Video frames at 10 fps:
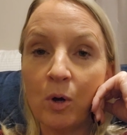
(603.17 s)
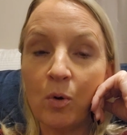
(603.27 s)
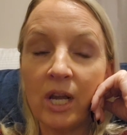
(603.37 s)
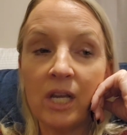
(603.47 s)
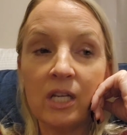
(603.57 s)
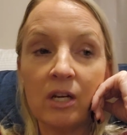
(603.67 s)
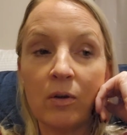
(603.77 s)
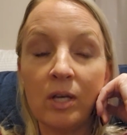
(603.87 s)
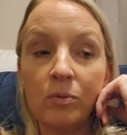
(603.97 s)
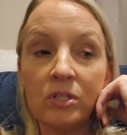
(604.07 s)
boy. You know,
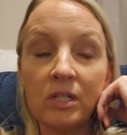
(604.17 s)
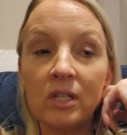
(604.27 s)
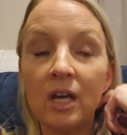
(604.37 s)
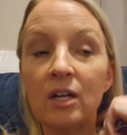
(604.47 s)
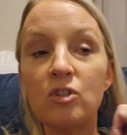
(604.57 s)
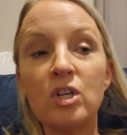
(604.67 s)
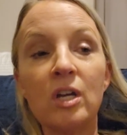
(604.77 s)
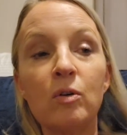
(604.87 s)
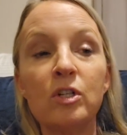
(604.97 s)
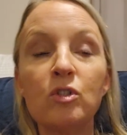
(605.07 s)
he was in and out of
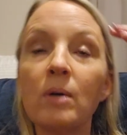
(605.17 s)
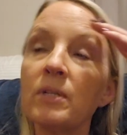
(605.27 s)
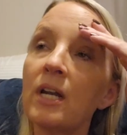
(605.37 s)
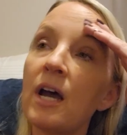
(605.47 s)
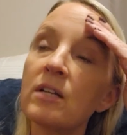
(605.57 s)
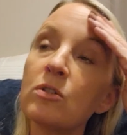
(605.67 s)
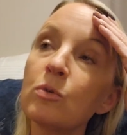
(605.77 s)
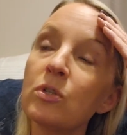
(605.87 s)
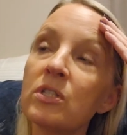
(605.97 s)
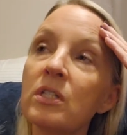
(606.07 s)
jail. He dropped out of high
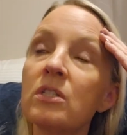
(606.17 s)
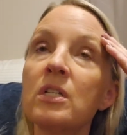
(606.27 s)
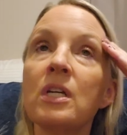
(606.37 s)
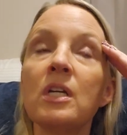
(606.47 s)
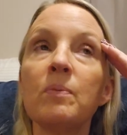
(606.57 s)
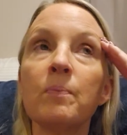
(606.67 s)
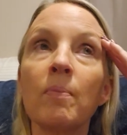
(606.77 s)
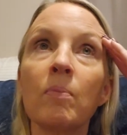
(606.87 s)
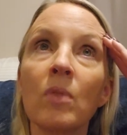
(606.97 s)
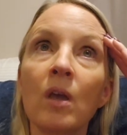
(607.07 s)
school at 16.
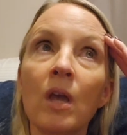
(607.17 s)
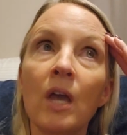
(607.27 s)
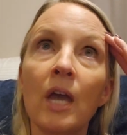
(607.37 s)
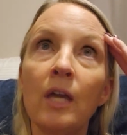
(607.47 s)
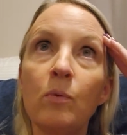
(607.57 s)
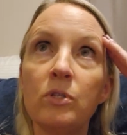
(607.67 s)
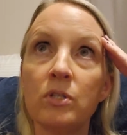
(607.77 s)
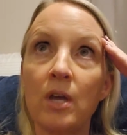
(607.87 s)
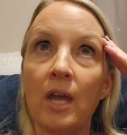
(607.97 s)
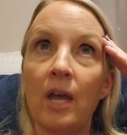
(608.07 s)
He was
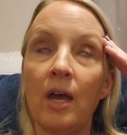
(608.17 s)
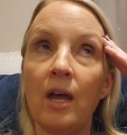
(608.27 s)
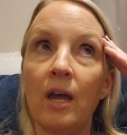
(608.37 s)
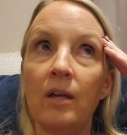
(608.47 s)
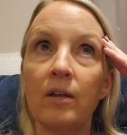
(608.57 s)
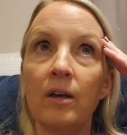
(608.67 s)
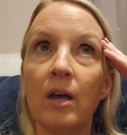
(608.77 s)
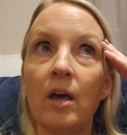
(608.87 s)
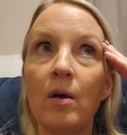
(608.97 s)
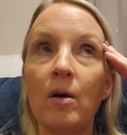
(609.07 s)

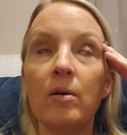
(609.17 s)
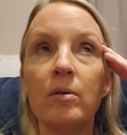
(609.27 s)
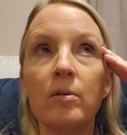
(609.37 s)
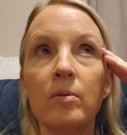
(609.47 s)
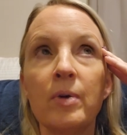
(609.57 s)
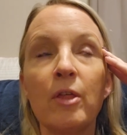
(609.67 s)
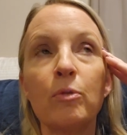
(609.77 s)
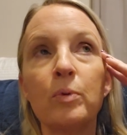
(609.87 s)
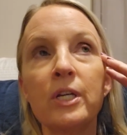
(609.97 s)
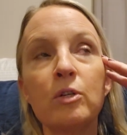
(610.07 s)
uh, about
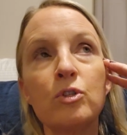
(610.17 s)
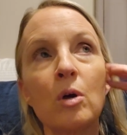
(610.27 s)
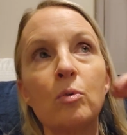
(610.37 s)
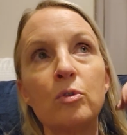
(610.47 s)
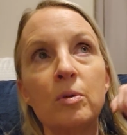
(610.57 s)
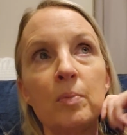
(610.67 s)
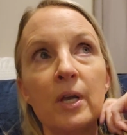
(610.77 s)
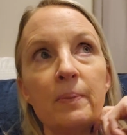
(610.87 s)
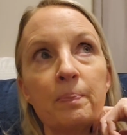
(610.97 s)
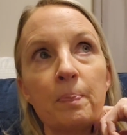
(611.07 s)
three years older than me.
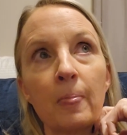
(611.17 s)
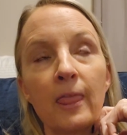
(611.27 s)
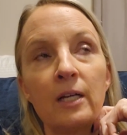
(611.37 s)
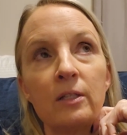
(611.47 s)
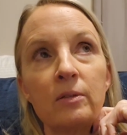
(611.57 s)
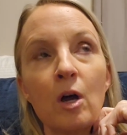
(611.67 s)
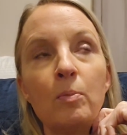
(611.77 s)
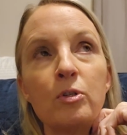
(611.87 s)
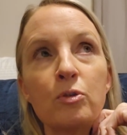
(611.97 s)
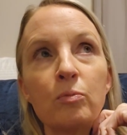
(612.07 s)

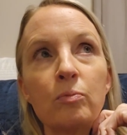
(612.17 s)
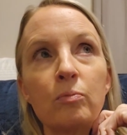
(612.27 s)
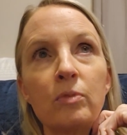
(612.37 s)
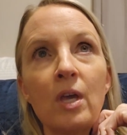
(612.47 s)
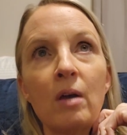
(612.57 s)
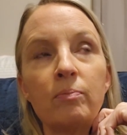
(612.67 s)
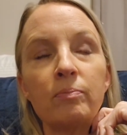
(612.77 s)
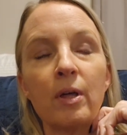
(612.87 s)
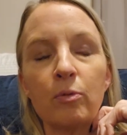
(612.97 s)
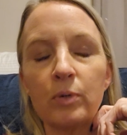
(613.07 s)
Almost, yeah,
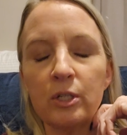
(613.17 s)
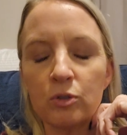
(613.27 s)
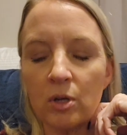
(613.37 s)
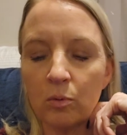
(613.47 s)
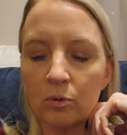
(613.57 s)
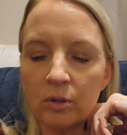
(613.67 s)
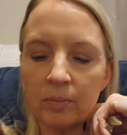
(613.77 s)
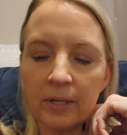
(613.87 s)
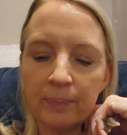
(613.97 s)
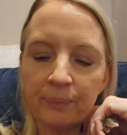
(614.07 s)
about three years older than
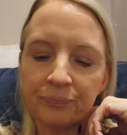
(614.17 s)
me.